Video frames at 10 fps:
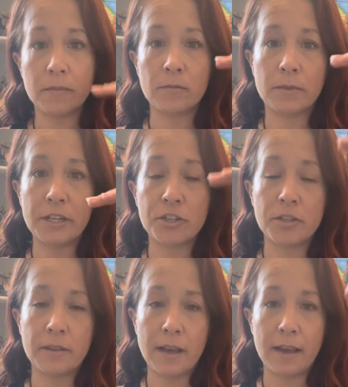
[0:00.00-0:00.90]

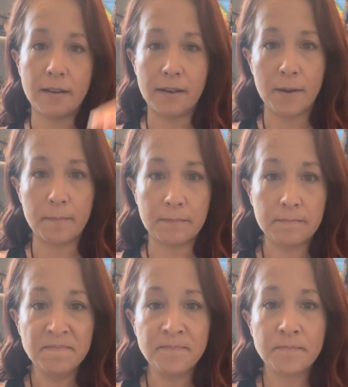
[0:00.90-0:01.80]
reach that,
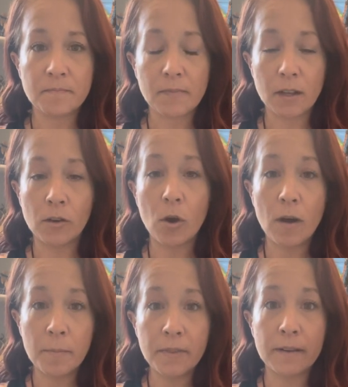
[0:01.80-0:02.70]
go
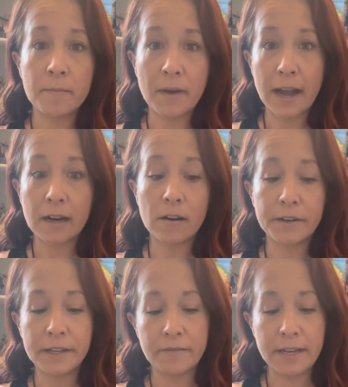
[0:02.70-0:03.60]
up the
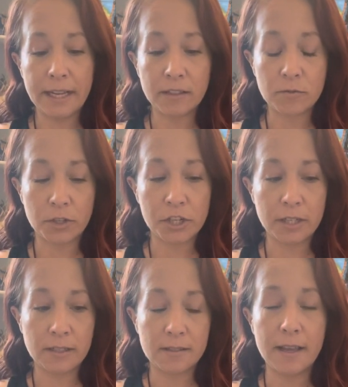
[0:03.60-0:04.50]
hierarchy of needs, which
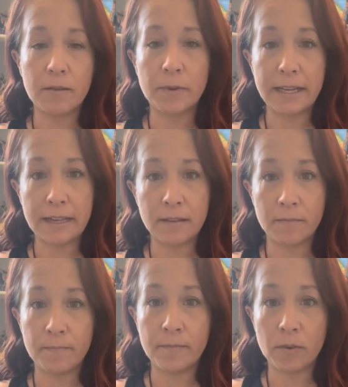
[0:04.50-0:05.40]
is then we need
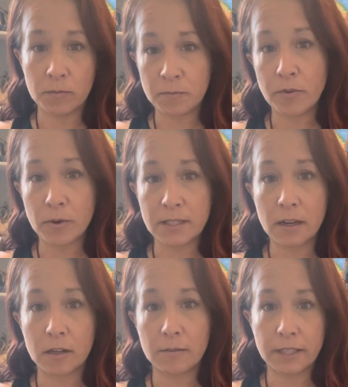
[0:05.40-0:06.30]
focusing
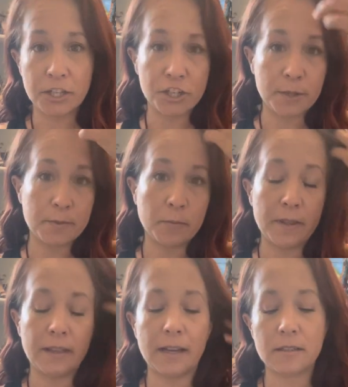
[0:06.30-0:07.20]
on our relationships would
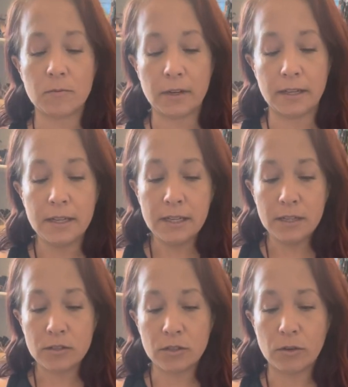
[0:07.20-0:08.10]
be the next one.
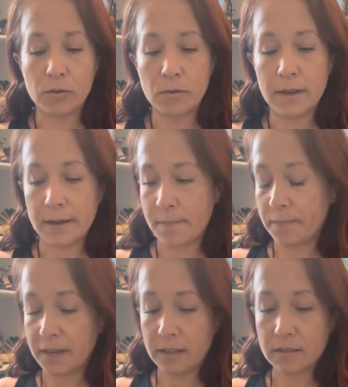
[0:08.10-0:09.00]
So
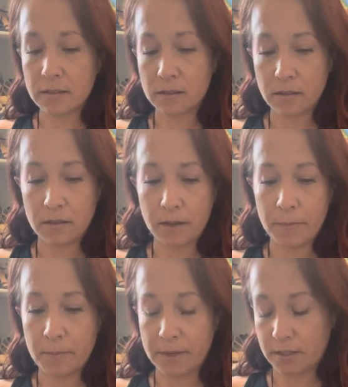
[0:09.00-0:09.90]
that's a
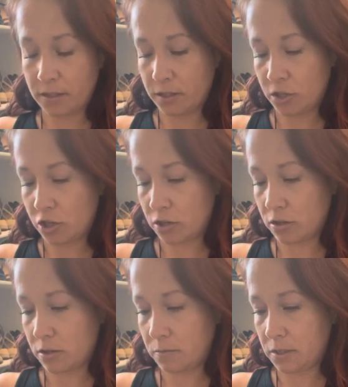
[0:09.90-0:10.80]
big message.
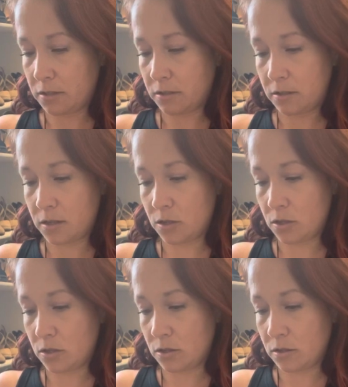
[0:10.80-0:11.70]
Let me
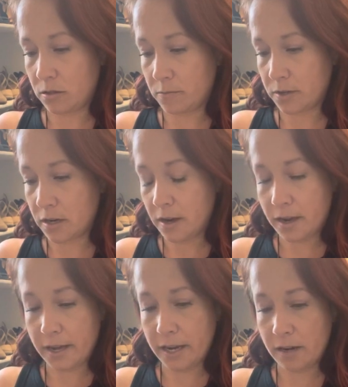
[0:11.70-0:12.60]
see, number
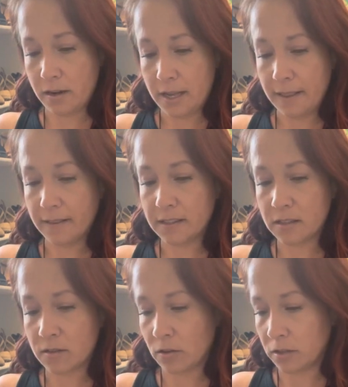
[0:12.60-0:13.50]
9. I think this
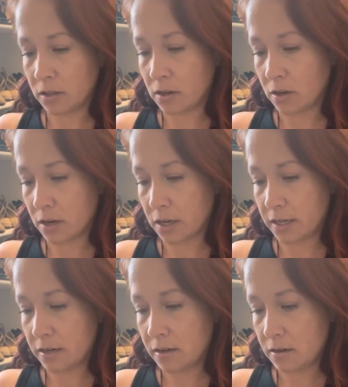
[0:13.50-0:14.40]
is called the
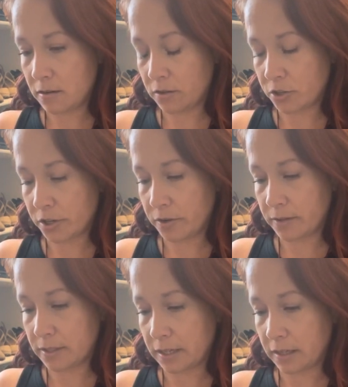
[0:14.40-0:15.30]
garden. I'll show you in
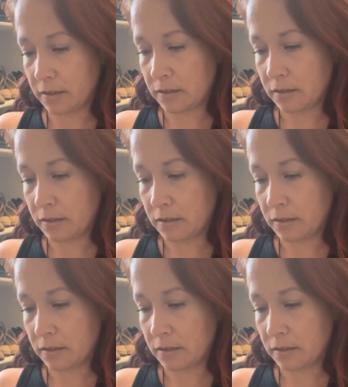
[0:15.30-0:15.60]
a second.